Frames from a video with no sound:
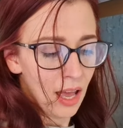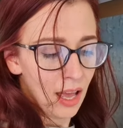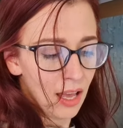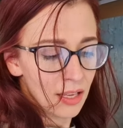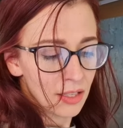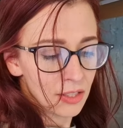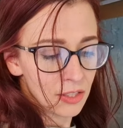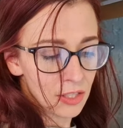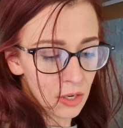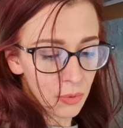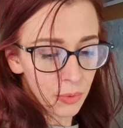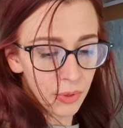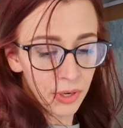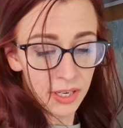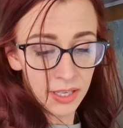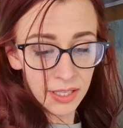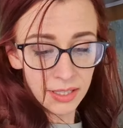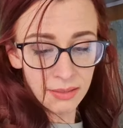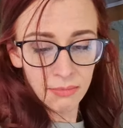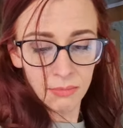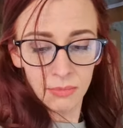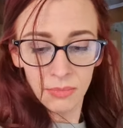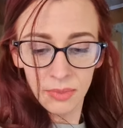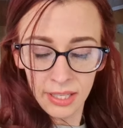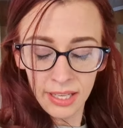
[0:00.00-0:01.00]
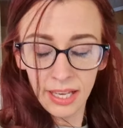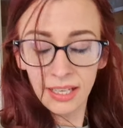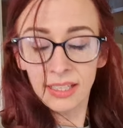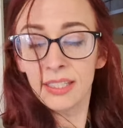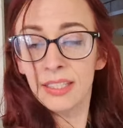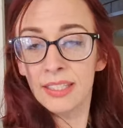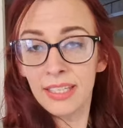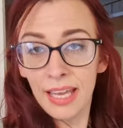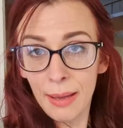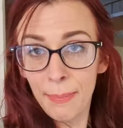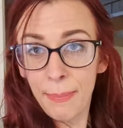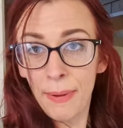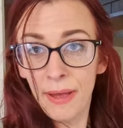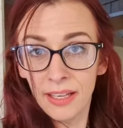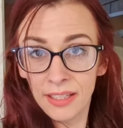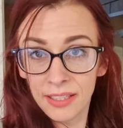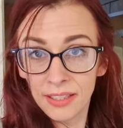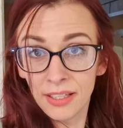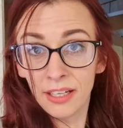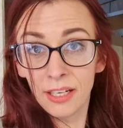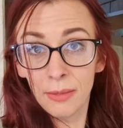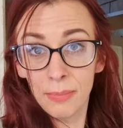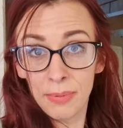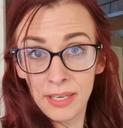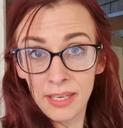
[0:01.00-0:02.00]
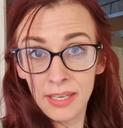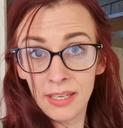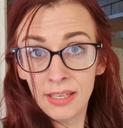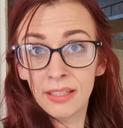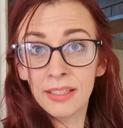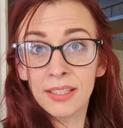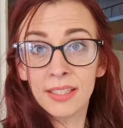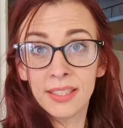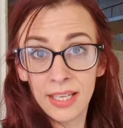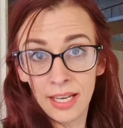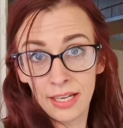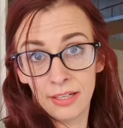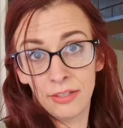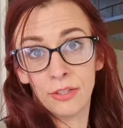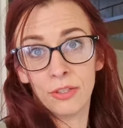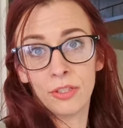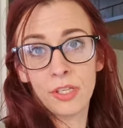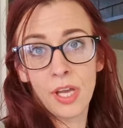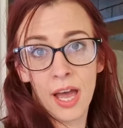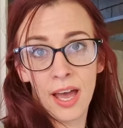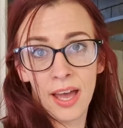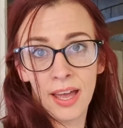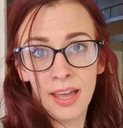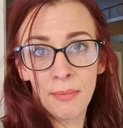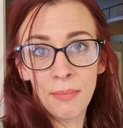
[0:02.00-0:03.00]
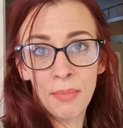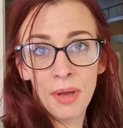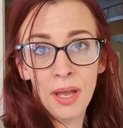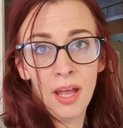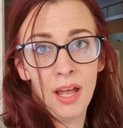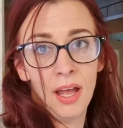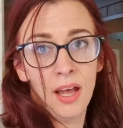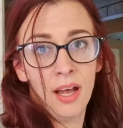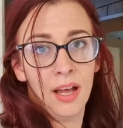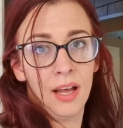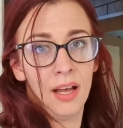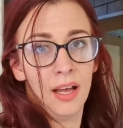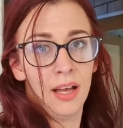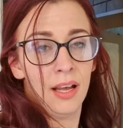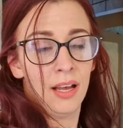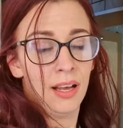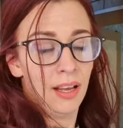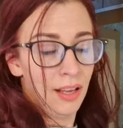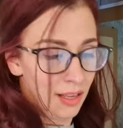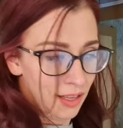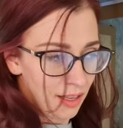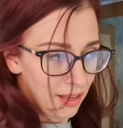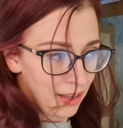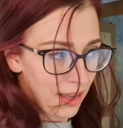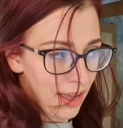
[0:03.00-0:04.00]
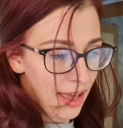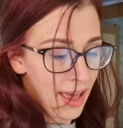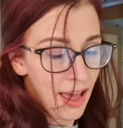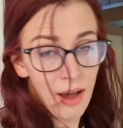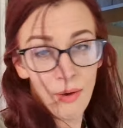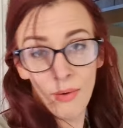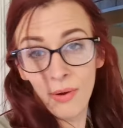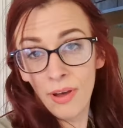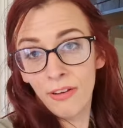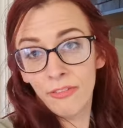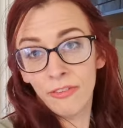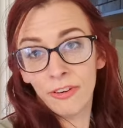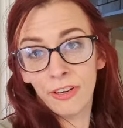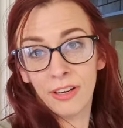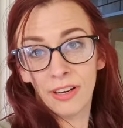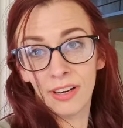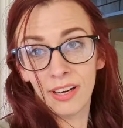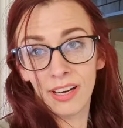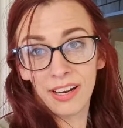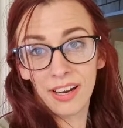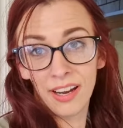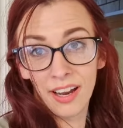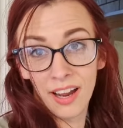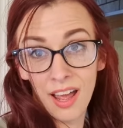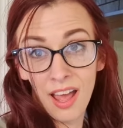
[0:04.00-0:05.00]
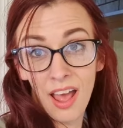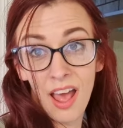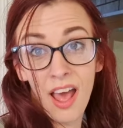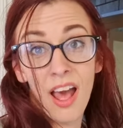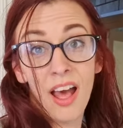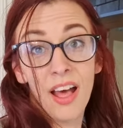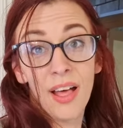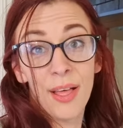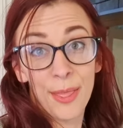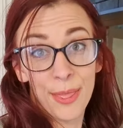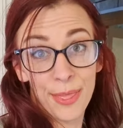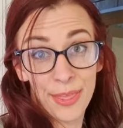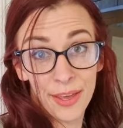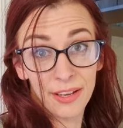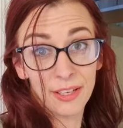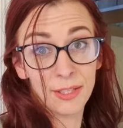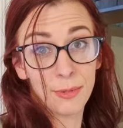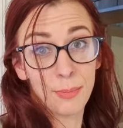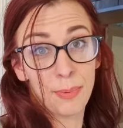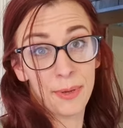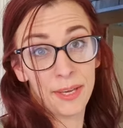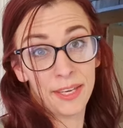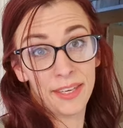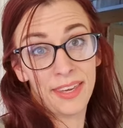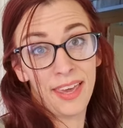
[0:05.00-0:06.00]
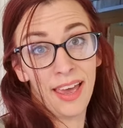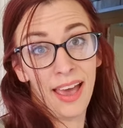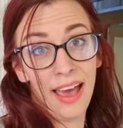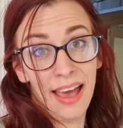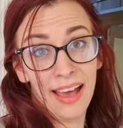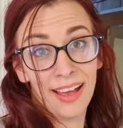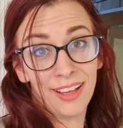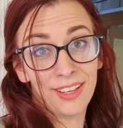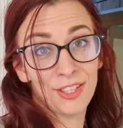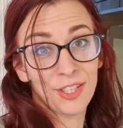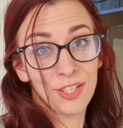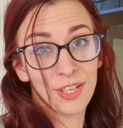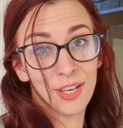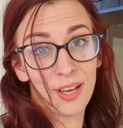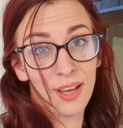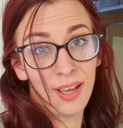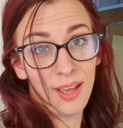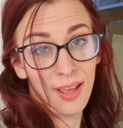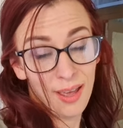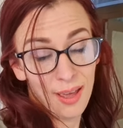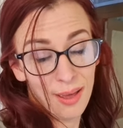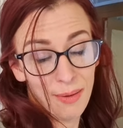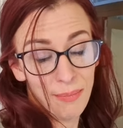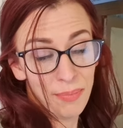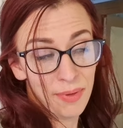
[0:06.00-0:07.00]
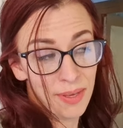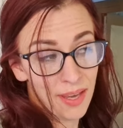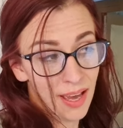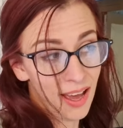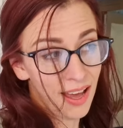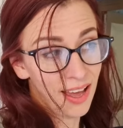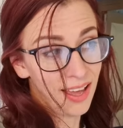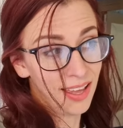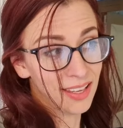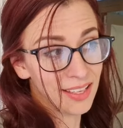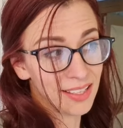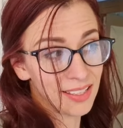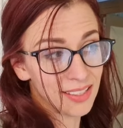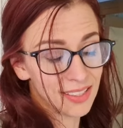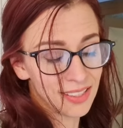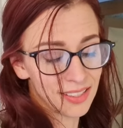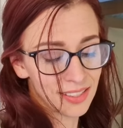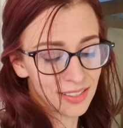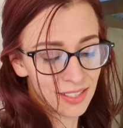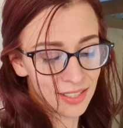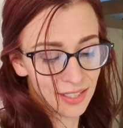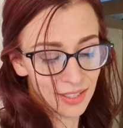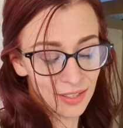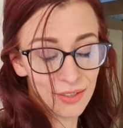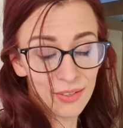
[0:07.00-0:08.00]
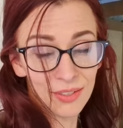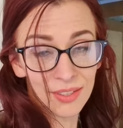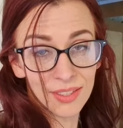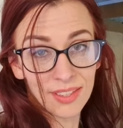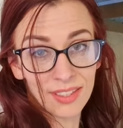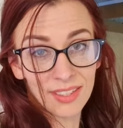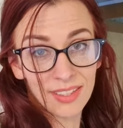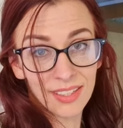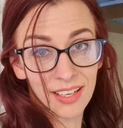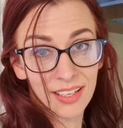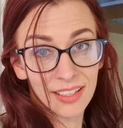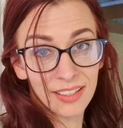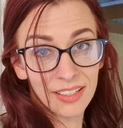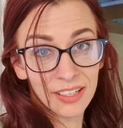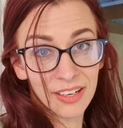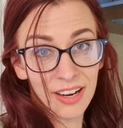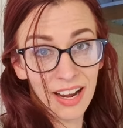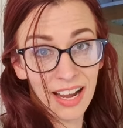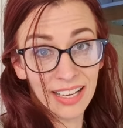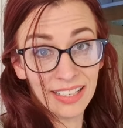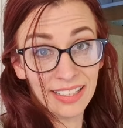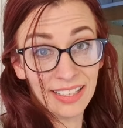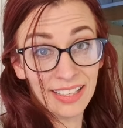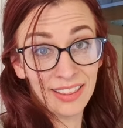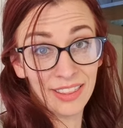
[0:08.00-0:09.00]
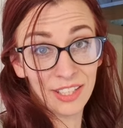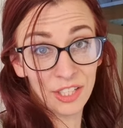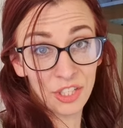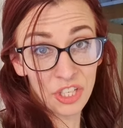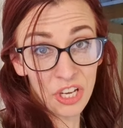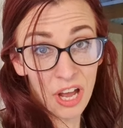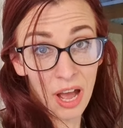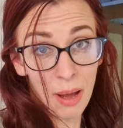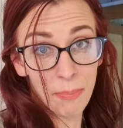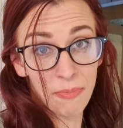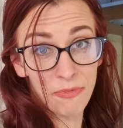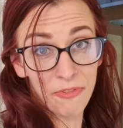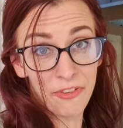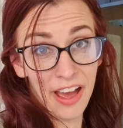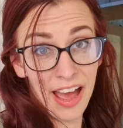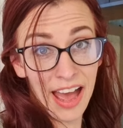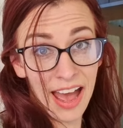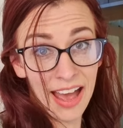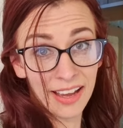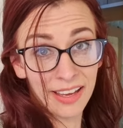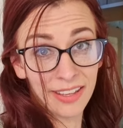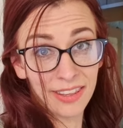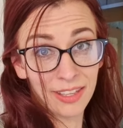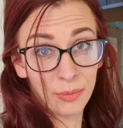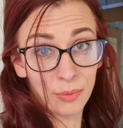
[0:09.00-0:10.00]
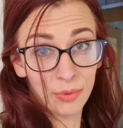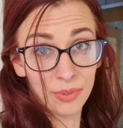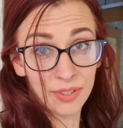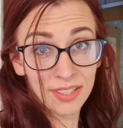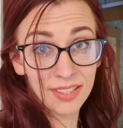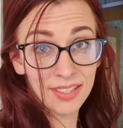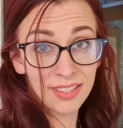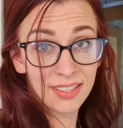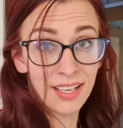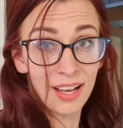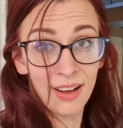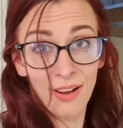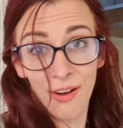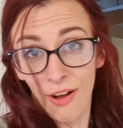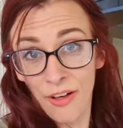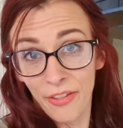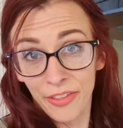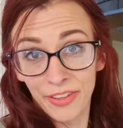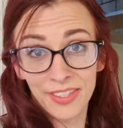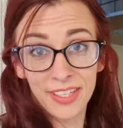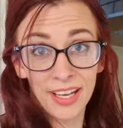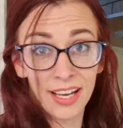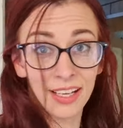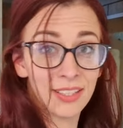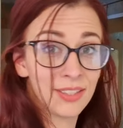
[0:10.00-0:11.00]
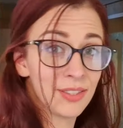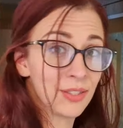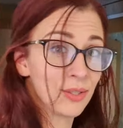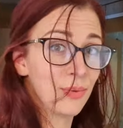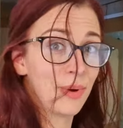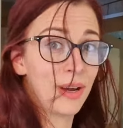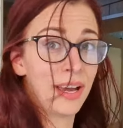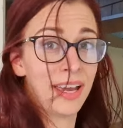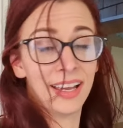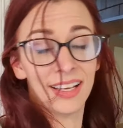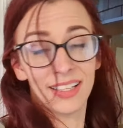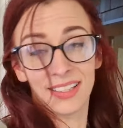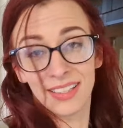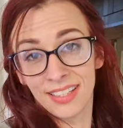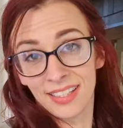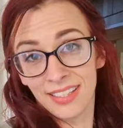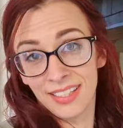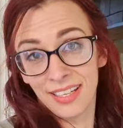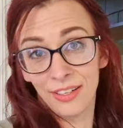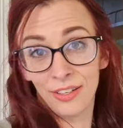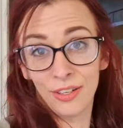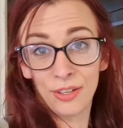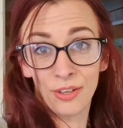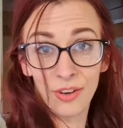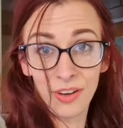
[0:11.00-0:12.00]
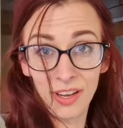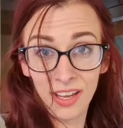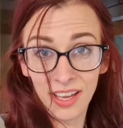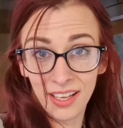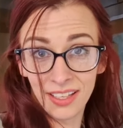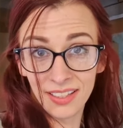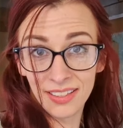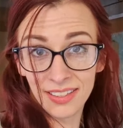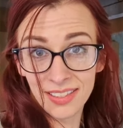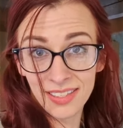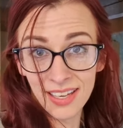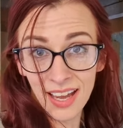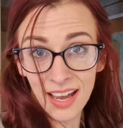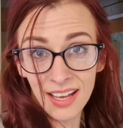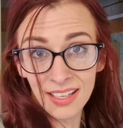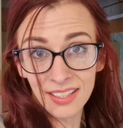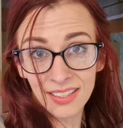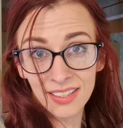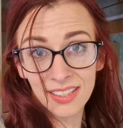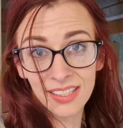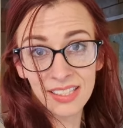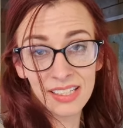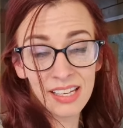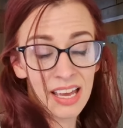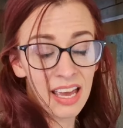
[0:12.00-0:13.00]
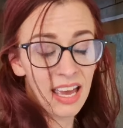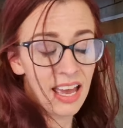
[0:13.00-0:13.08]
So the next step is gonna be sander time. However, there's a big catch. Because to use the sander, I need the shop vac that will suck all the dust away as the sander creates dust.